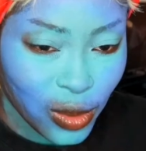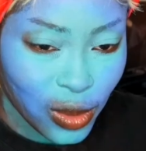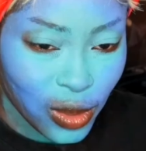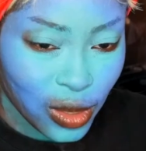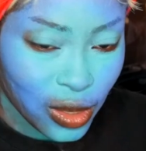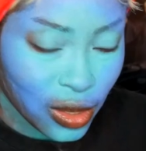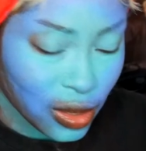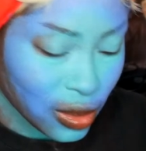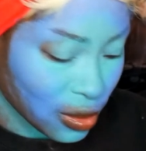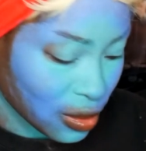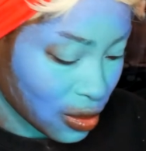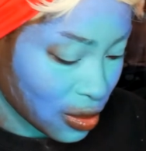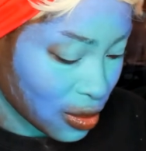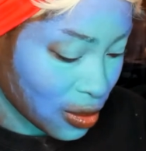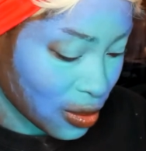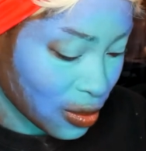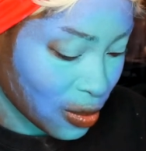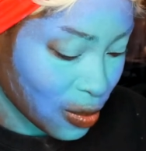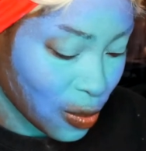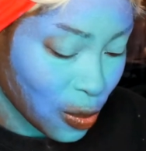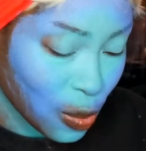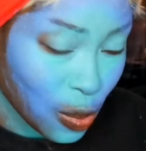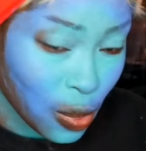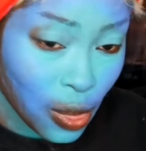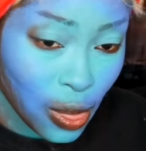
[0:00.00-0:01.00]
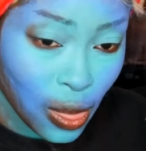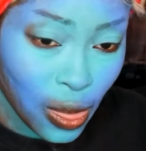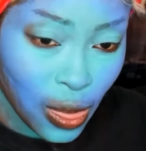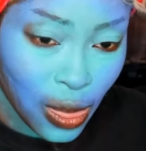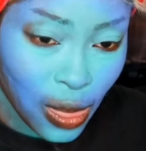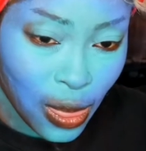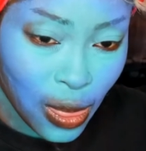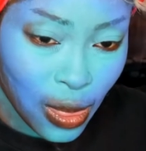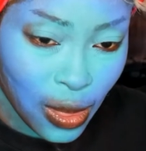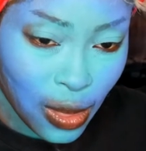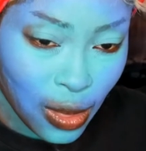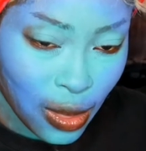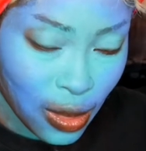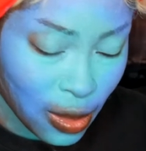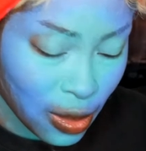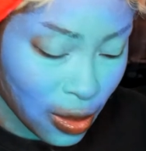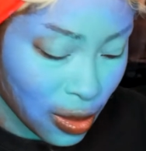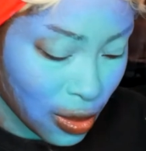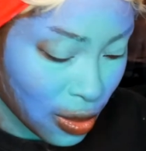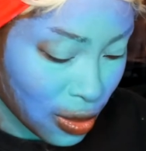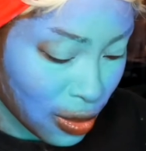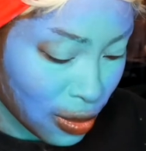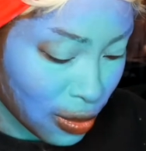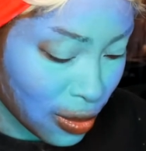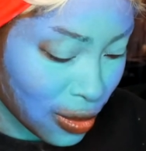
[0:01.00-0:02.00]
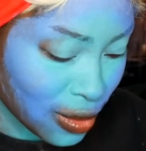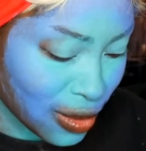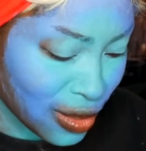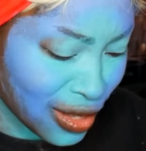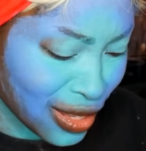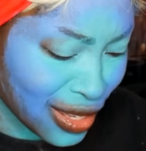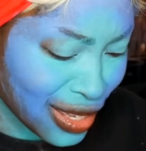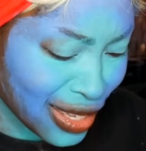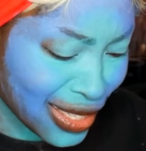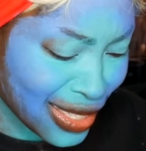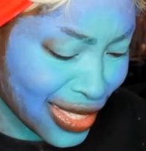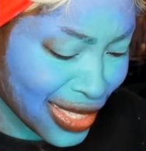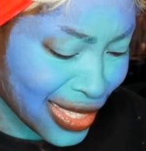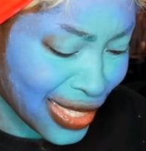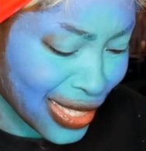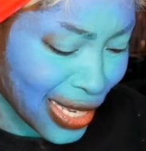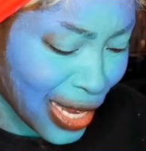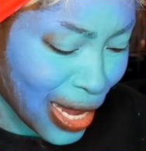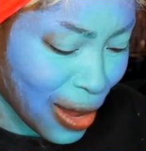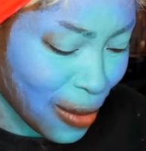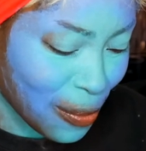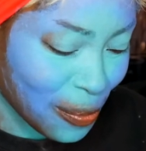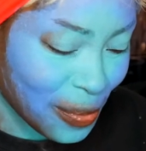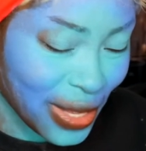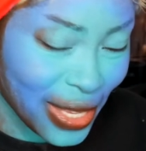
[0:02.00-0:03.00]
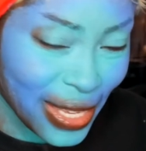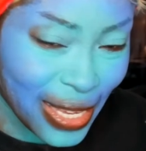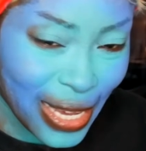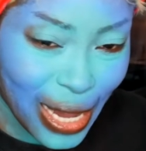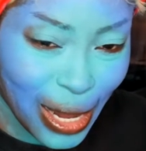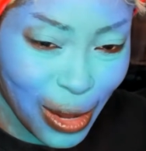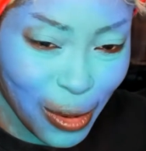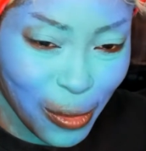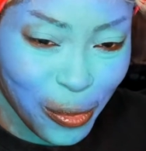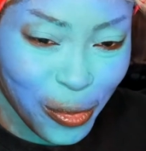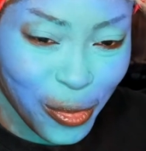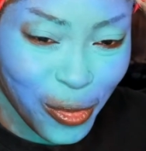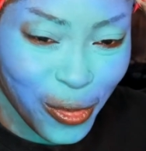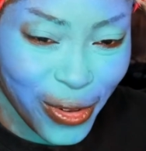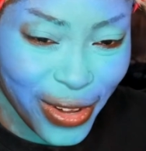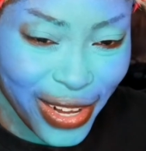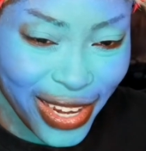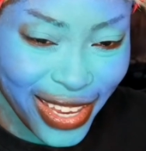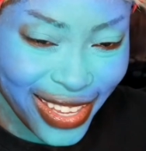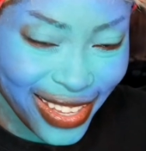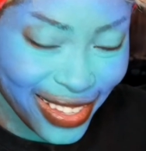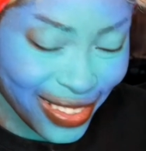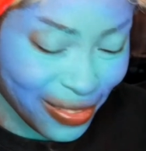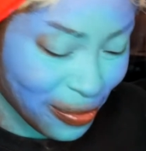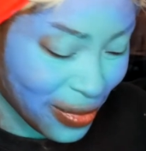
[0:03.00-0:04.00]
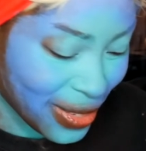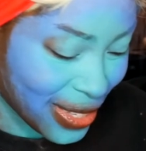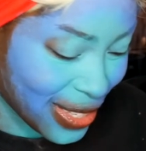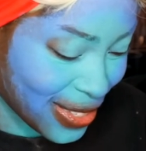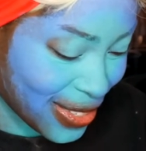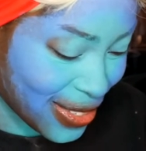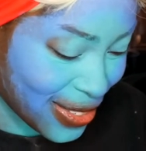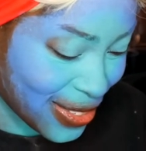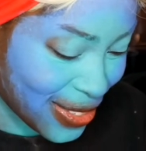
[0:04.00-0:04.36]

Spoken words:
mic and see how it goes. So yeah, you put it where you shadow.